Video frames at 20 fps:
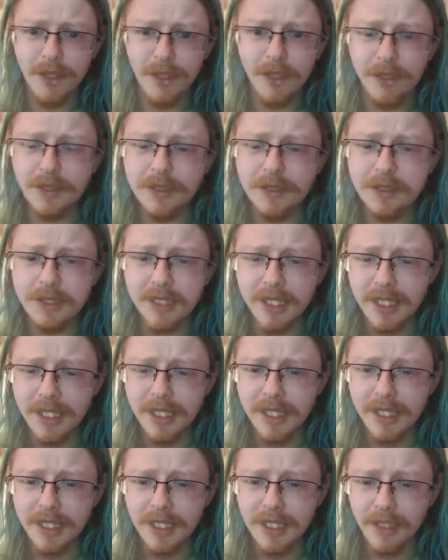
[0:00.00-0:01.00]
On
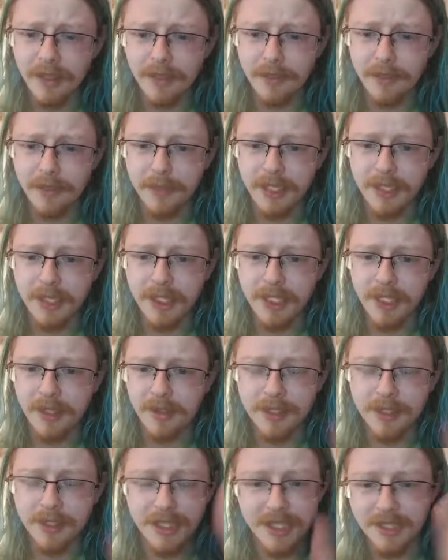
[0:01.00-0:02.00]
the main
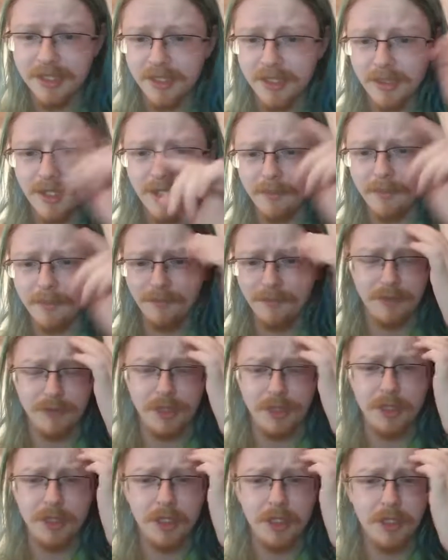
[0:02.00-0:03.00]
channel, there's an Instagram,
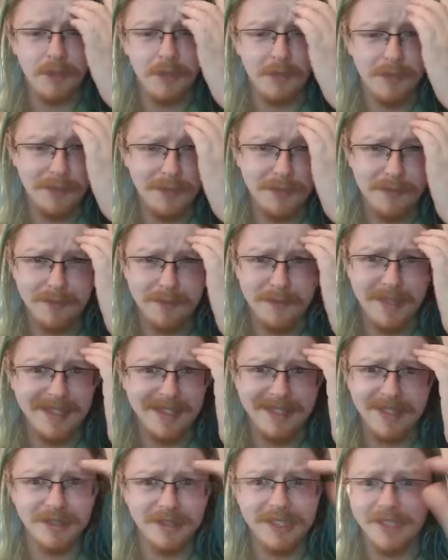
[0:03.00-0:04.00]
YouTube. I
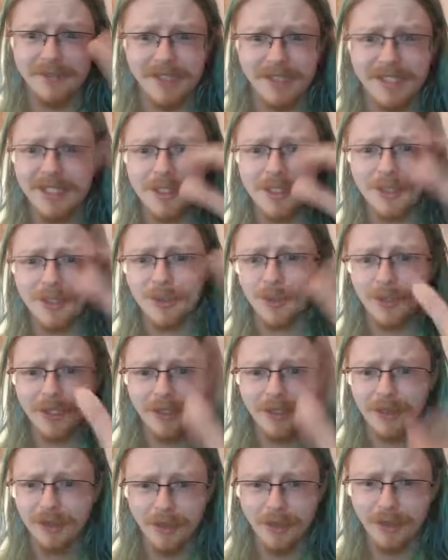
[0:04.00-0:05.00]
think there's even a Discord
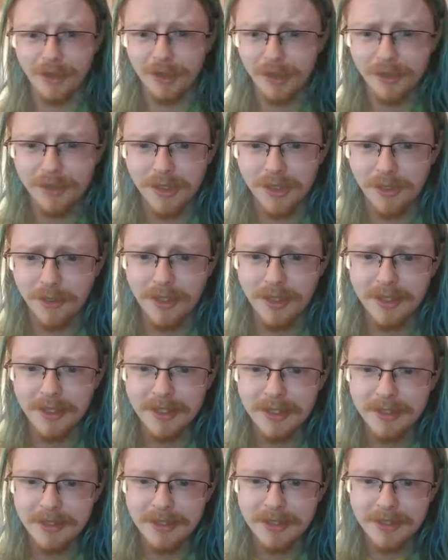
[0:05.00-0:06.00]
under the YouTube somewhere.
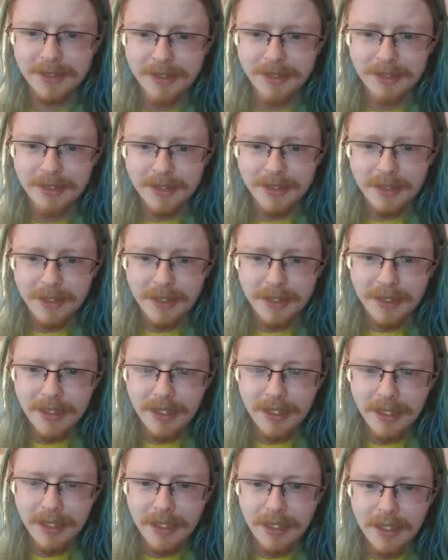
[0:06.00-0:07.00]

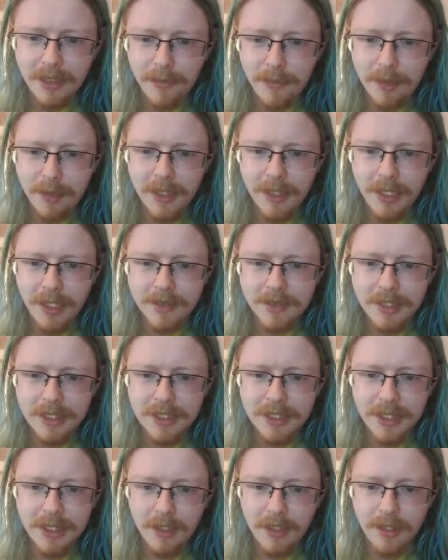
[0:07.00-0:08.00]
Why won't the
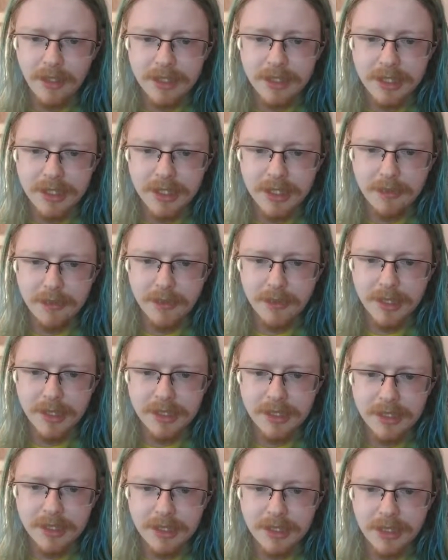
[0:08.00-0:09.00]
FCC allow state
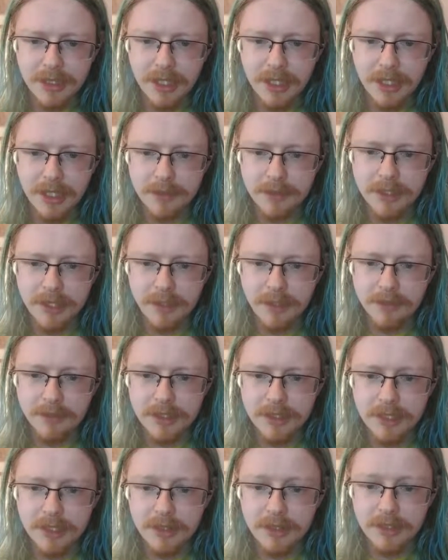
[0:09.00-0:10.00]
prisons to jam cell
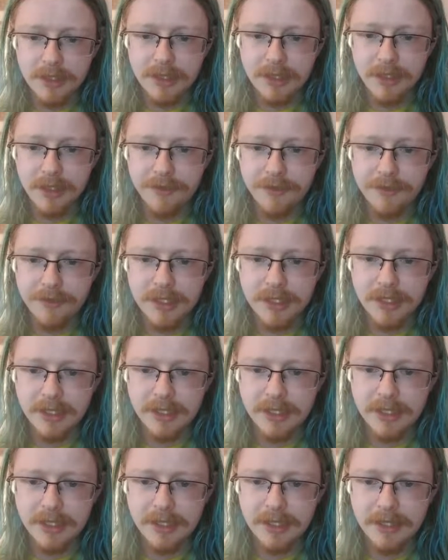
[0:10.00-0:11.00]
phone signals inside their
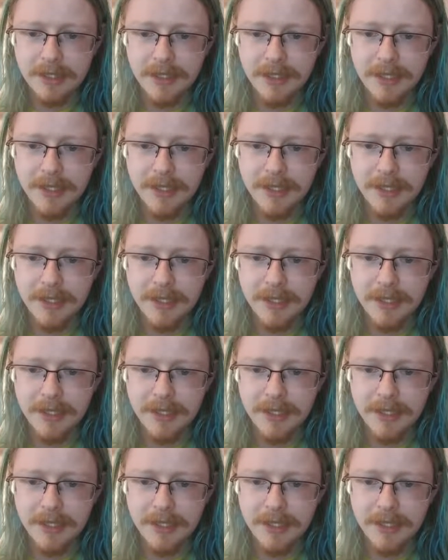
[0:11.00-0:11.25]
facilities?